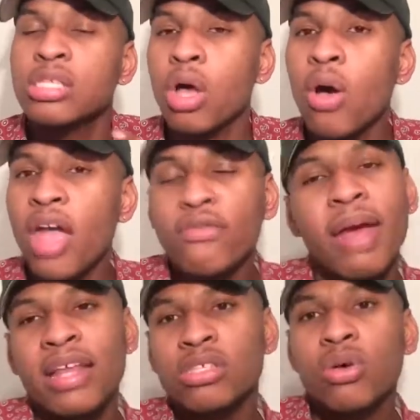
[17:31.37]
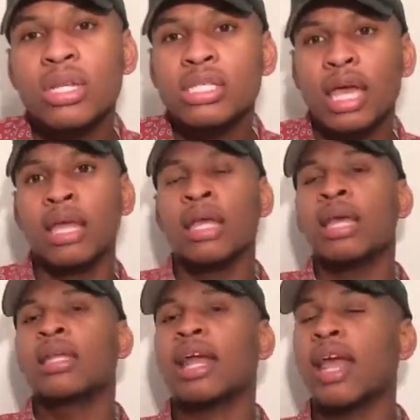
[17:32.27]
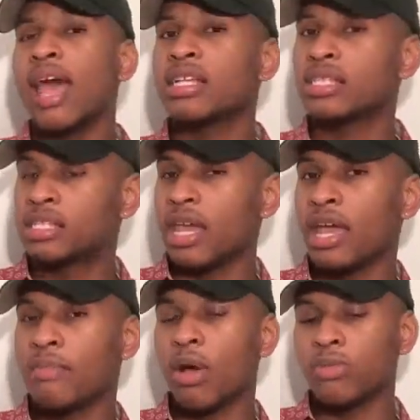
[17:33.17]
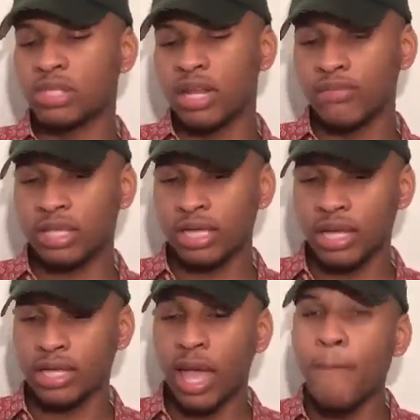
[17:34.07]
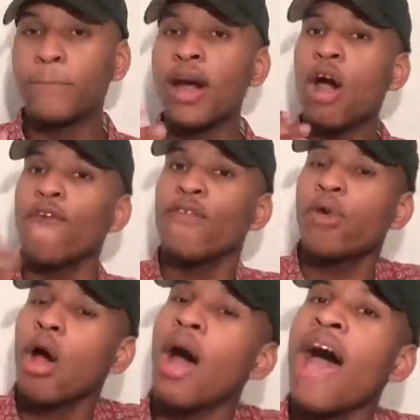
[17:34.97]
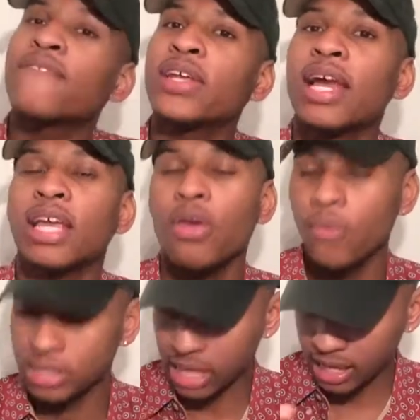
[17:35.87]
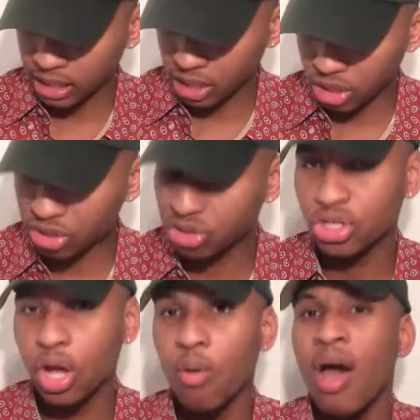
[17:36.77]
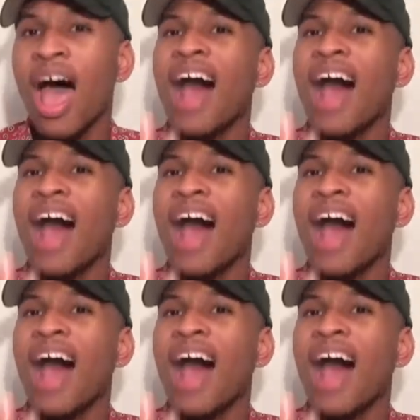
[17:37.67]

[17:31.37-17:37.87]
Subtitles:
So everybody's gonna say that it had its dead moments and everything like that. But overall, I feel like it was a good show.